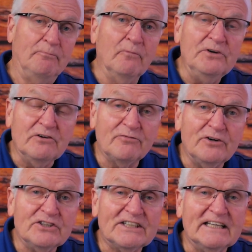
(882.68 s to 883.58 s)
when you
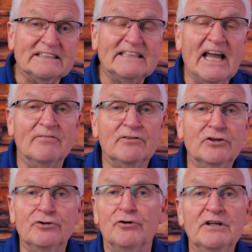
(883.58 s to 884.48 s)
first get
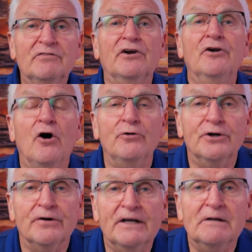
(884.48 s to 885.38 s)
saved, you don't even know
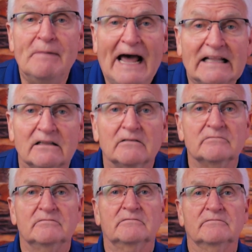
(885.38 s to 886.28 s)
you're in a battle.
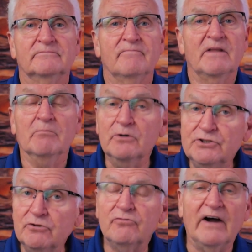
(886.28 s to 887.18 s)

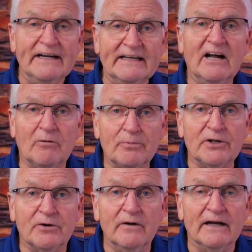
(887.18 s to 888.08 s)
But you'll find it out
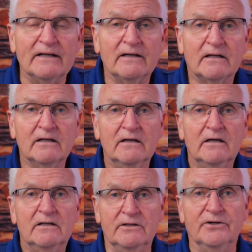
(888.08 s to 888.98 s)
pretty quick
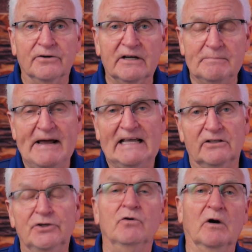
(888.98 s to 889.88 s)
that you're in a
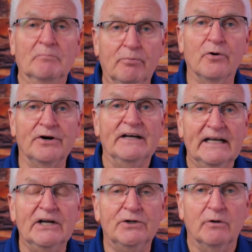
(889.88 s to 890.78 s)
battle. You are born
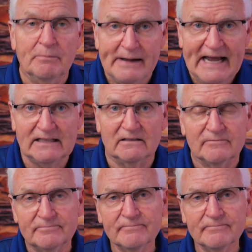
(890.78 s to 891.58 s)
into a battle.